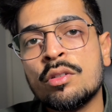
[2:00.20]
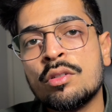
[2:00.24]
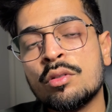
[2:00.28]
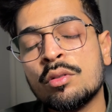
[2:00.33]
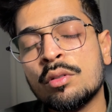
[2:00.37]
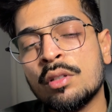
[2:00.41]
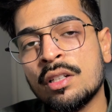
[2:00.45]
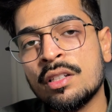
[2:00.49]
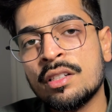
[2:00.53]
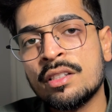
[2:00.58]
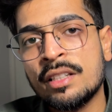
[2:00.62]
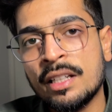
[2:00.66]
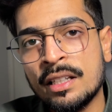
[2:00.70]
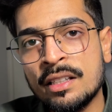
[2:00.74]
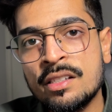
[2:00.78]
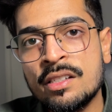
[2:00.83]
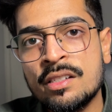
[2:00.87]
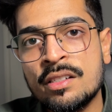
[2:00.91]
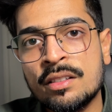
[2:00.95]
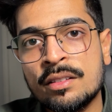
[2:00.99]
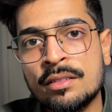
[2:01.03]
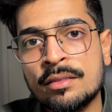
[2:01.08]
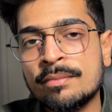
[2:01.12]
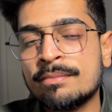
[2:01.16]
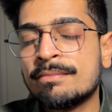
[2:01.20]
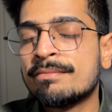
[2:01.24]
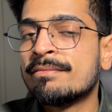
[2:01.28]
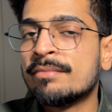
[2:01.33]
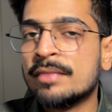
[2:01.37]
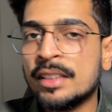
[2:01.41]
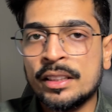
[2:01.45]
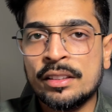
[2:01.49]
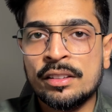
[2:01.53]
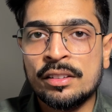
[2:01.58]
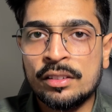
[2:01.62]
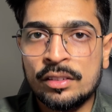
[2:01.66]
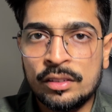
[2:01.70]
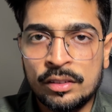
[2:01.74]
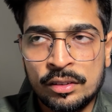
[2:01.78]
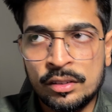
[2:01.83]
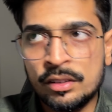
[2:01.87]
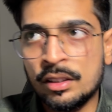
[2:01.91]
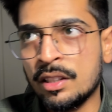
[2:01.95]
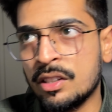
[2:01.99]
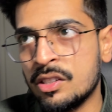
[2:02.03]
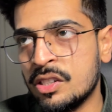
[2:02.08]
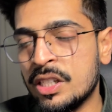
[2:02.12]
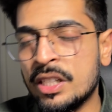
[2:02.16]
student test, this is
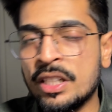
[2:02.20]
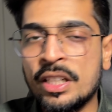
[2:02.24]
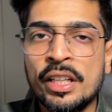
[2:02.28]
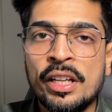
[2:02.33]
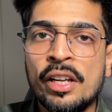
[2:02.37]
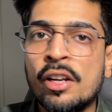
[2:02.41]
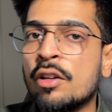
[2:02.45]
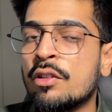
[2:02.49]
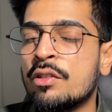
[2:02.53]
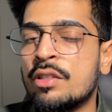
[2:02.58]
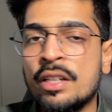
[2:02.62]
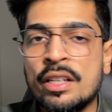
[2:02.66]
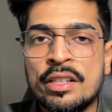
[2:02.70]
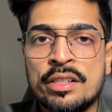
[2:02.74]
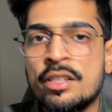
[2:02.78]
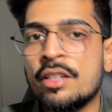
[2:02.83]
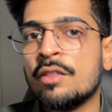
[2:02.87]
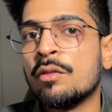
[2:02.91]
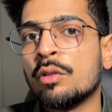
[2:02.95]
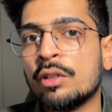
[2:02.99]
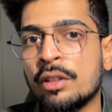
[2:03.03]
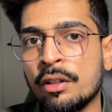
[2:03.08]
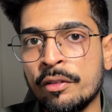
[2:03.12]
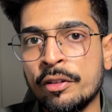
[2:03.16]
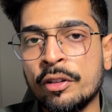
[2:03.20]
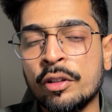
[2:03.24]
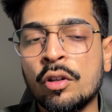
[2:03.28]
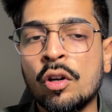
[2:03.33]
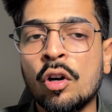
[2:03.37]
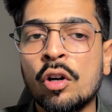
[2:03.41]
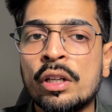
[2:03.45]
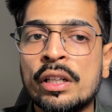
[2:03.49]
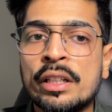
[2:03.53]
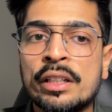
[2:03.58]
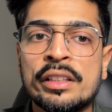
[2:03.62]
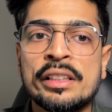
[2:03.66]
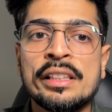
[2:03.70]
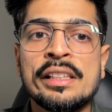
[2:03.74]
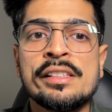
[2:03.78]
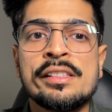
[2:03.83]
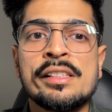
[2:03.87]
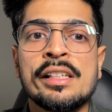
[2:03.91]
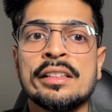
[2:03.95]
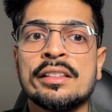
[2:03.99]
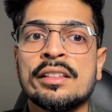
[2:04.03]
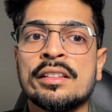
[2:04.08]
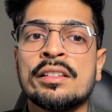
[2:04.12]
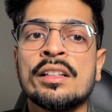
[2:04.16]
the GTE or GST, whatever you call it these
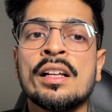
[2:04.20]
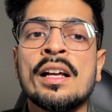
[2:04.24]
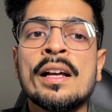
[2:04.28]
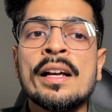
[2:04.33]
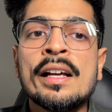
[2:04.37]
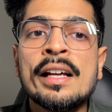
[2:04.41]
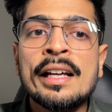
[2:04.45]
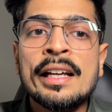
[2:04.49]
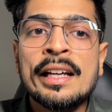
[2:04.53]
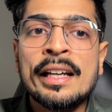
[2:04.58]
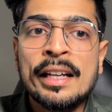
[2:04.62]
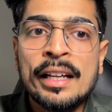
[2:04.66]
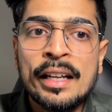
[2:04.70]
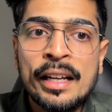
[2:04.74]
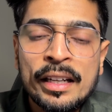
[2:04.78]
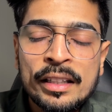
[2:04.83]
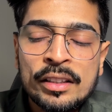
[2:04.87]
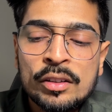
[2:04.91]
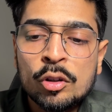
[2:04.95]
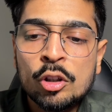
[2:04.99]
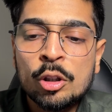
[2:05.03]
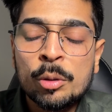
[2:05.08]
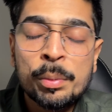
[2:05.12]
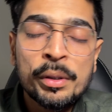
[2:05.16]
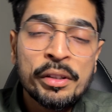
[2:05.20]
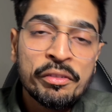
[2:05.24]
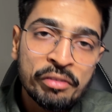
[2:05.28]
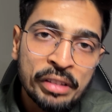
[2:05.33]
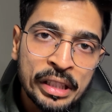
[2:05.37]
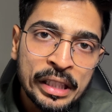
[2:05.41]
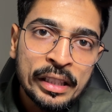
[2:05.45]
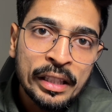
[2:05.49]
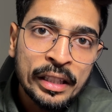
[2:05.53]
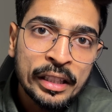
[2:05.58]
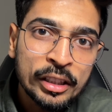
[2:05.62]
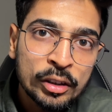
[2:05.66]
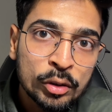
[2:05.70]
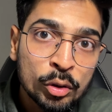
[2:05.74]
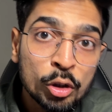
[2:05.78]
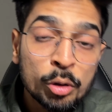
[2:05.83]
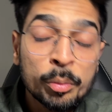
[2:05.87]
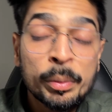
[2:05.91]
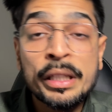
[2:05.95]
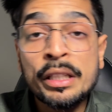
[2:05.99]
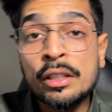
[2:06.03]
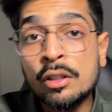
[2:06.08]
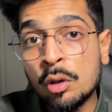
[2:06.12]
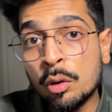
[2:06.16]
days, it could be weak and it could
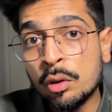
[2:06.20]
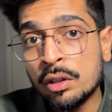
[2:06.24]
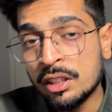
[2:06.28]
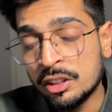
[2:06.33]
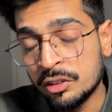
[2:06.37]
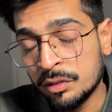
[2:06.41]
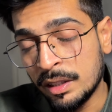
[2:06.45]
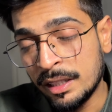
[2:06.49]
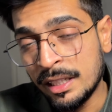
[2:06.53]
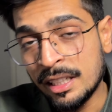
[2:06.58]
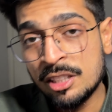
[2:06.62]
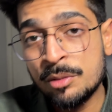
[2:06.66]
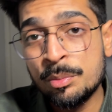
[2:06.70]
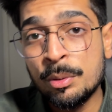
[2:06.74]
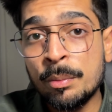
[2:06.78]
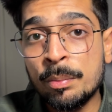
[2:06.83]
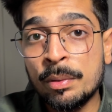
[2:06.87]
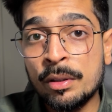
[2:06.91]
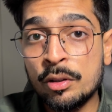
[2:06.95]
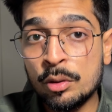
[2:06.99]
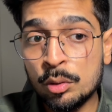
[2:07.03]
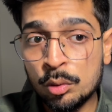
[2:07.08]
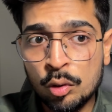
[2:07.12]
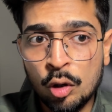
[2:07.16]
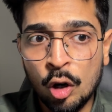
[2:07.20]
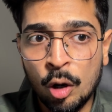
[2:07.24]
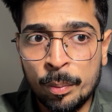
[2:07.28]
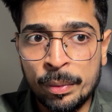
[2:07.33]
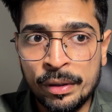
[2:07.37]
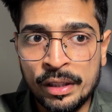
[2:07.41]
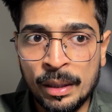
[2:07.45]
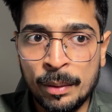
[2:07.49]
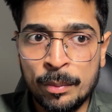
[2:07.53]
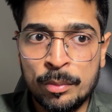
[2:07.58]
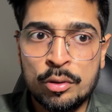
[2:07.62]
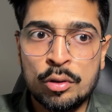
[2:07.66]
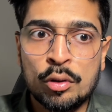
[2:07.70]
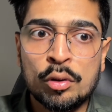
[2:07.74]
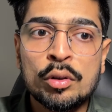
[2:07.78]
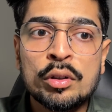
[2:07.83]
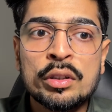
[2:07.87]
be cloned as well. Yes, people do copy them. So